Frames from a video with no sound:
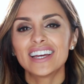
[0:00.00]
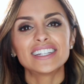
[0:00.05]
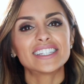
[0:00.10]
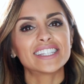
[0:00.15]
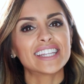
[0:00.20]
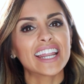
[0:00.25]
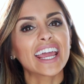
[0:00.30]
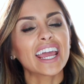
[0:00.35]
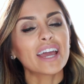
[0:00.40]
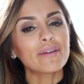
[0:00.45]

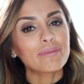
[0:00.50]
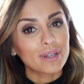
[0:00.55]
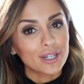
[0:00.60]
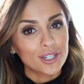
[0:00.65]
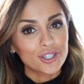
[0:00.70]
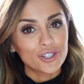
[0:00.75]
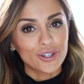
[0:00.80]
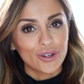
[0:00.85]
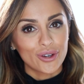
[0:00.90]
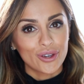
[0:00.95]
Today I'm going
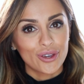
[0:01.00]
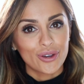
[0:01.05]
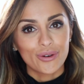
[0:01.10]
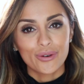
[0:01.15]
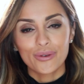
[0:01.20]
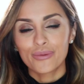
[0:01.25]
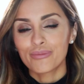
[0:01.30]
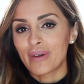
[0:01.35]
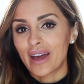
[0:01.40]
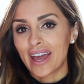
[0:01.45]
to show
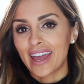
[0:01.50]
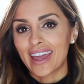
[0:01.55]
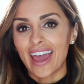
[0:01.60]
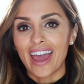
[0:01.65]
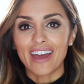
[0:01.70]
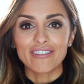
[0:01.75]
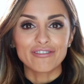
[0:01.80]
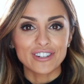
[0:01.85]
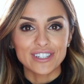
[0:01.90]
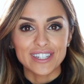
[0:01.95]
you my
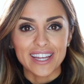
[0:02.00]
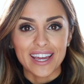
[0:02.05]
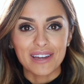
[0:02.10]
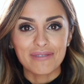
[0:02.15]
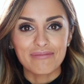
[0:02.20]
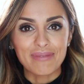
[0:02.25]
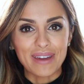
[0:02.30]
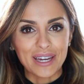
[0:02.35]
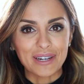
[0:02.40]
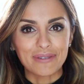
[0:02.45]
everyday
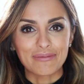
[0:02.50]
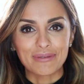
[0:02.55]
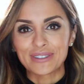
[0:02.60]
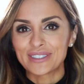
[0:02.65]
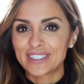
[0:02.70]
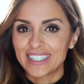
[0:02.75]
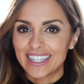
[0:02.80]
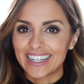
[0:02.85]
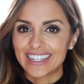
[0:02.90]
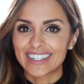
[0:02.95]
makeup
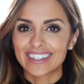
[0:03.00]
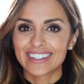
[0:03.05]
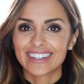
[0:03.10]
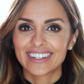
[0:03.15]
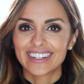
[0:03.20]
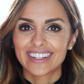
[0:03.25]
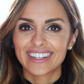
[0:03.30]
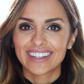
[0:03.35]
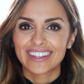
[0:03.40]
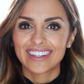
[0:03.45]
routine.
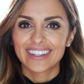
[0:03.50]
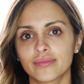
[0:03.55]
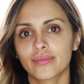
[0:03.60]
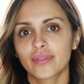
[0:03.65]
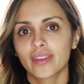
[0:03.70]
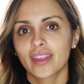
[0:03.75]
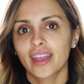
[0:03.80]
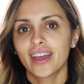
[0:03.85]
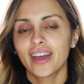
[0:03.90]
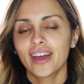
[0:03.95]

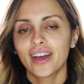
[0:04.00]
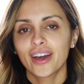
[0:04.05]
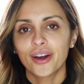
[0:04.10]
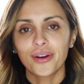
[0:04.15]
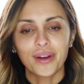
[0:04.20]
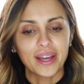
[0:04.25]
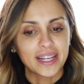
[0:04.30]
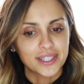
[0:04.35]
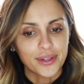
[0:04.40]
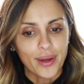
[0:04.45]

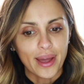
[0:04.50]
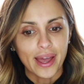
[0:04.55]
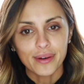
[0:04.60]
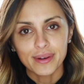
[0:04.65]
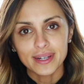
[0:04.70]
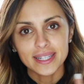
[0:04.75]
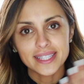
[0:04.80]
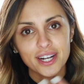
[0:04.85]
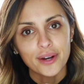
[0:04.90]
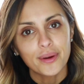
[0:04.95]
Okay, so I
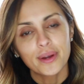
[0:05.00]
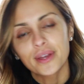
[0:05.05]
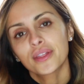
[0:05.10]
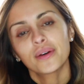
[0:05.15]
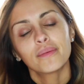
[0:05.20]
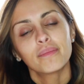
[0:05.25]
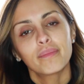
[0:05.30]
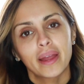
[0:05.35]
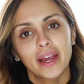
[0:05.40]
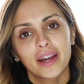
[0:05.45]
always start with
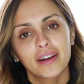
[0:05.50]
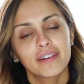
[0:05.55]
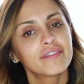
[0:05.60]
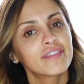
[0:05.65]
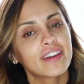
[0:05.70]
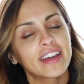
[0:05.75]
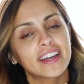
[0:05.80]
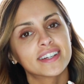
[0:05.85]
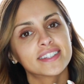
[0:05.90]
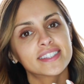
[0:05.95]
a bare
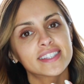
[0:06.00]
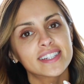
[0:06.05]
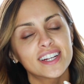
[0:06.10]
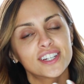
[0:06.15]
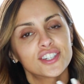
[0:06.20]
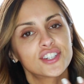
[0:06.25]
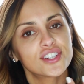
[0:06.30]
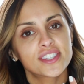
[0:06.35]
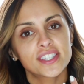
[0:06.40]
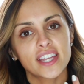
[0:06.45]
face and
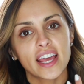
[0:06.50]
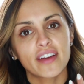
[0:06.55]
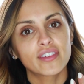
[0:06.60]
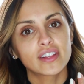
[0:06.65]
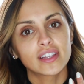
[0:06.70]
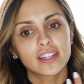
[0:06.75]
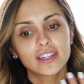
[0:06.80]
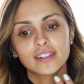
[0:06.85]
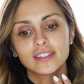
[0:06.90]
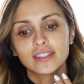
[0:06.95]
I just have
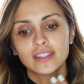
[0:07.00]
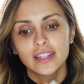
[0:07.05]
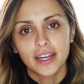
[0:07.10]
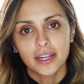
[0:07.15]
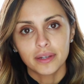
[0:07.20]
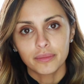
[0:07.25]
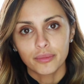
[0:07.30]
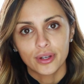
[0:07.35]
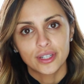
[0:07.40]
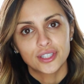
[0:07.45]
a little
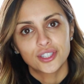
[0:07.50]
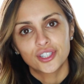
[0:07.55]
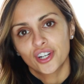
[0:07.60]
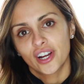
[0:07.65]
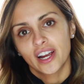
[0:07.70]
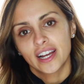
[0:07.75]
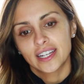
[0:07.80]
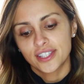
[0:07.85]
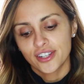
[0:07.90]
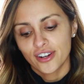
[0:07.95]
light
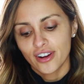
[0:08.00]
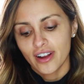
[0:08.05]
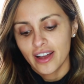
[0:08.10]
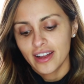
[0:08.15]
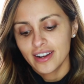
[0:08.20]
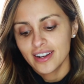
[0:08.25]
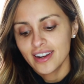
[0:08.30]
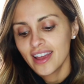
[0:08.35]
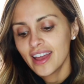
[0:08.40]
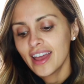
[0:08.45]
moisturizer
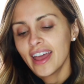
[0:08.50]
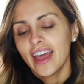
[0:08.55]
on.